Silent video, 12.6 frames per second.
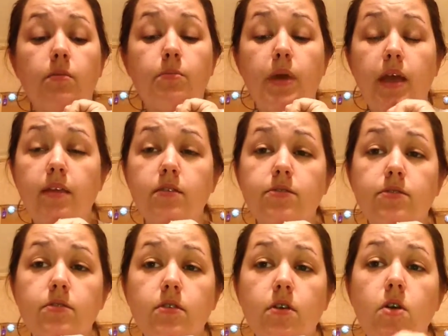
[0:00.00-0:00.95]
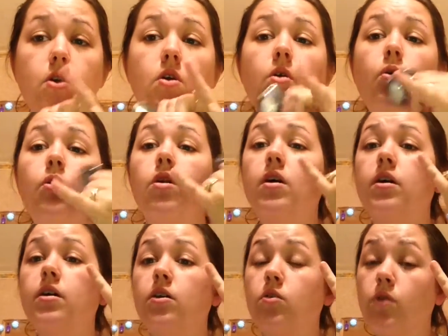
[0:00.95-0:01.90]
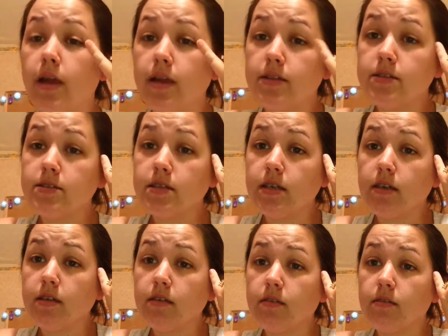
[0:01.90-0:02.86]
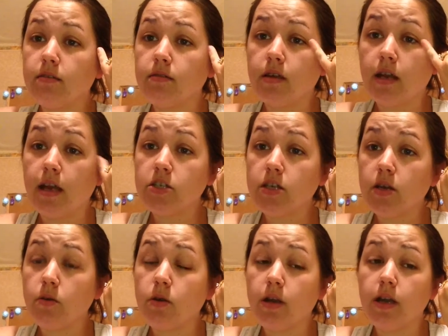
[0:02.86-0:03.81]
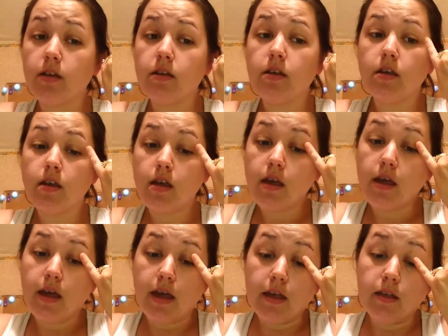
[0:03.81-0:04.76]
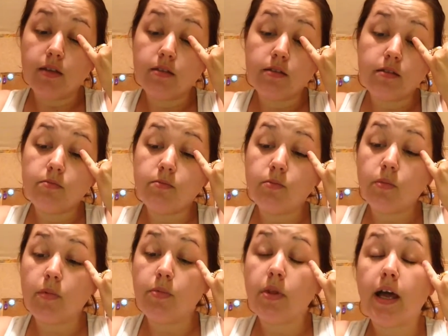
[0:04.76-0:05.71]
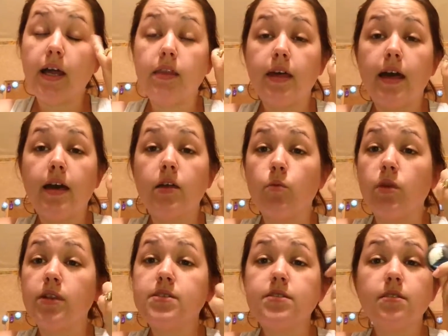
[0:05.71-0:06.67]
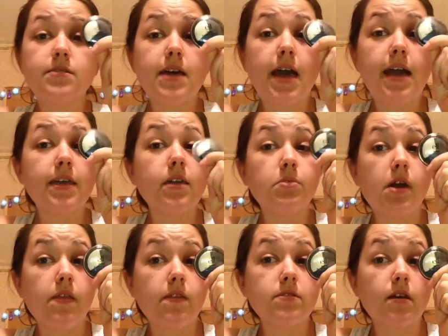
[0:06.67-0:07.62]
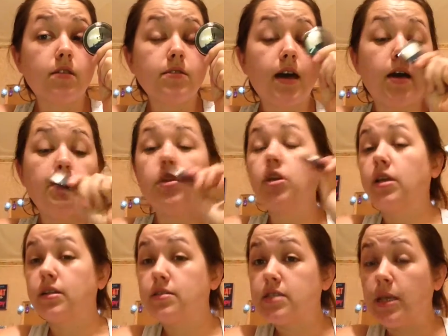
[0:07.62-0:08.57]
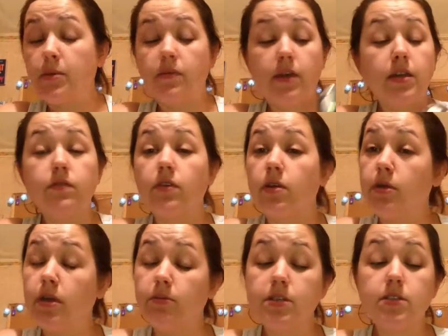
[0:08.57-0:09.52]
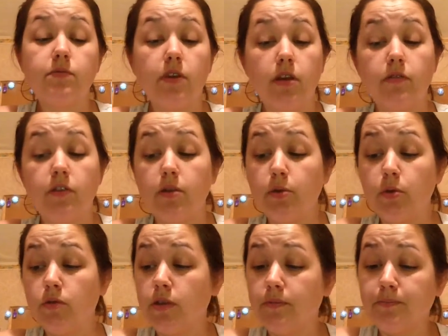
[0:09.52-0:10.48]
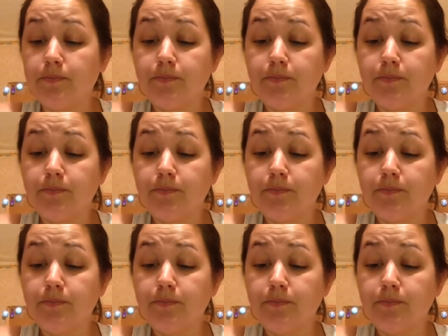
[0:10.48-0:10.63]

base or a crayon stick, an eyeshadow crayon, and apply that. And when it's still tacky, apply this on top, and you're going to get the same effect. Very pigmented, very, very beautiful.